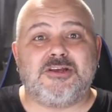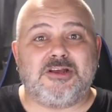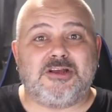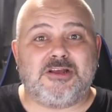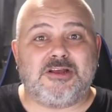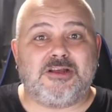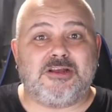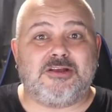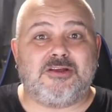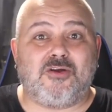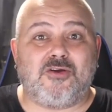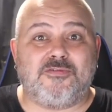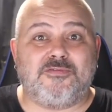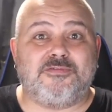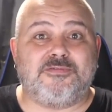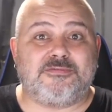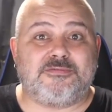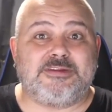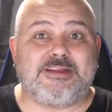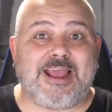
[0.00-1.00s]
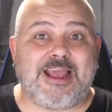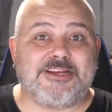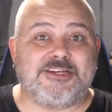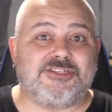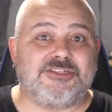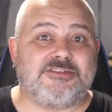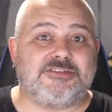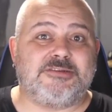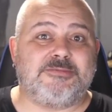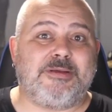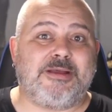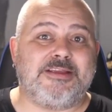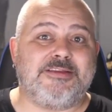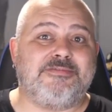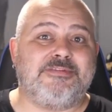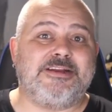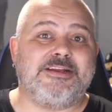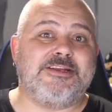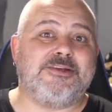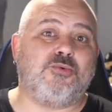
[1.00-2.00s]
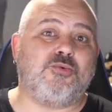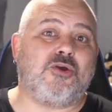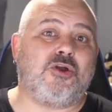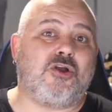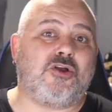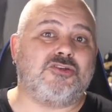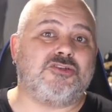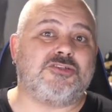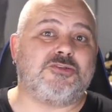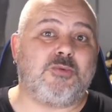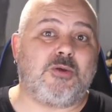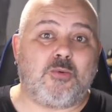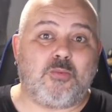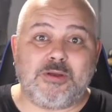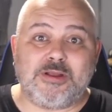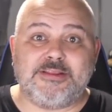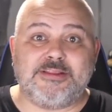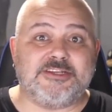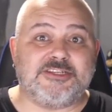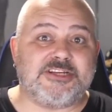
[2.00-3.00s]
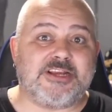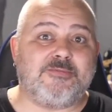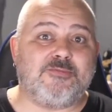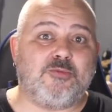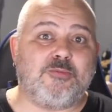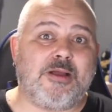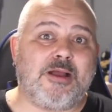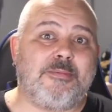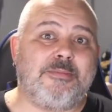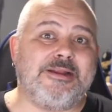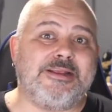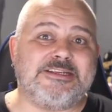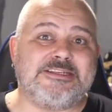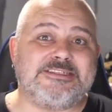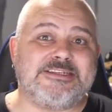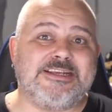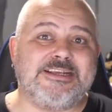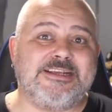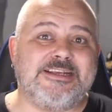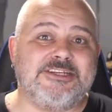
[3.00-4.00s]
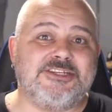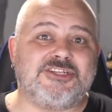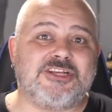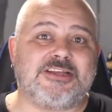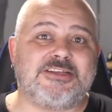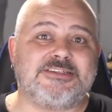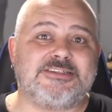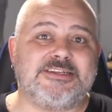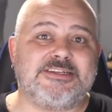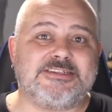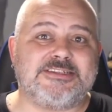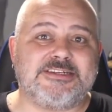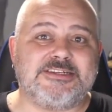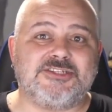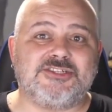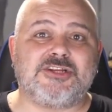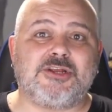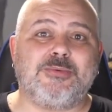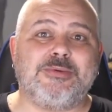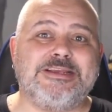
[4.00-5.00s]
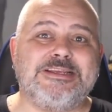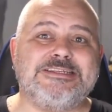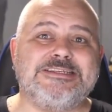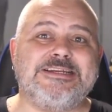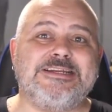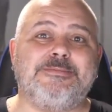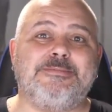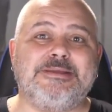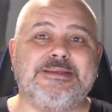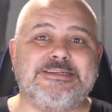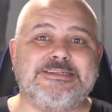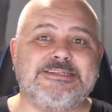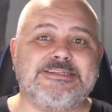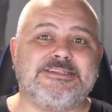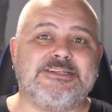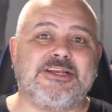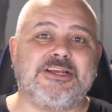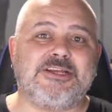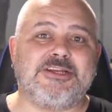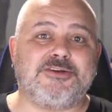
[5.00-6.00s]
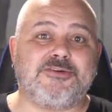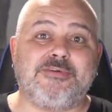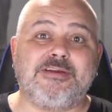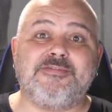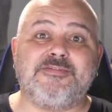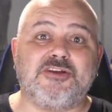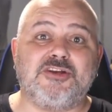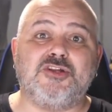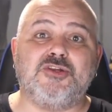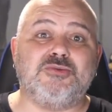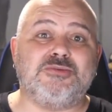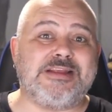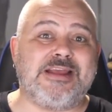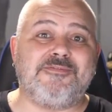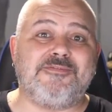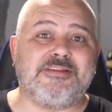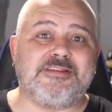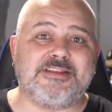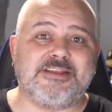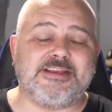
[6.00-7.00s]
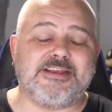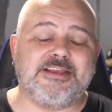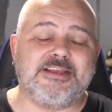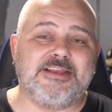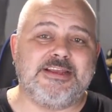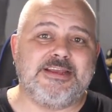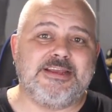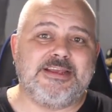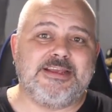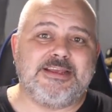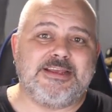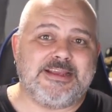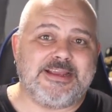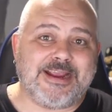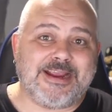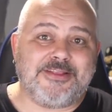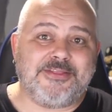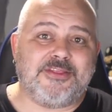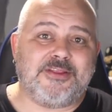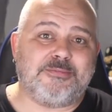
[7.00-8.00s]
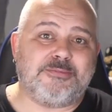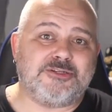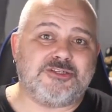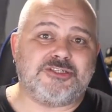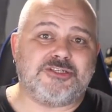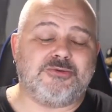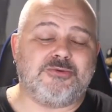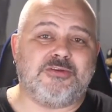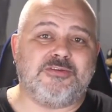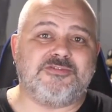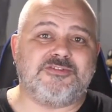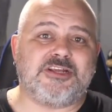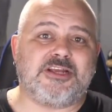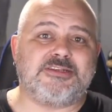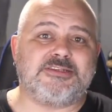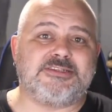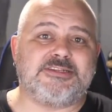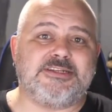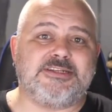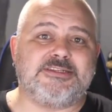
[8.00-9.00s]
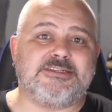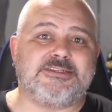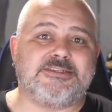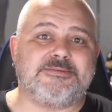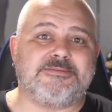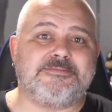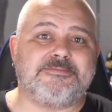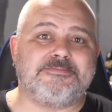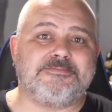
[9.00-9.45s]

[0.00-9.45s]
of cash to pay for legal costs, while we, the general public seeking justice, can so easily be deterred or even lose everything in the pursuit of justice.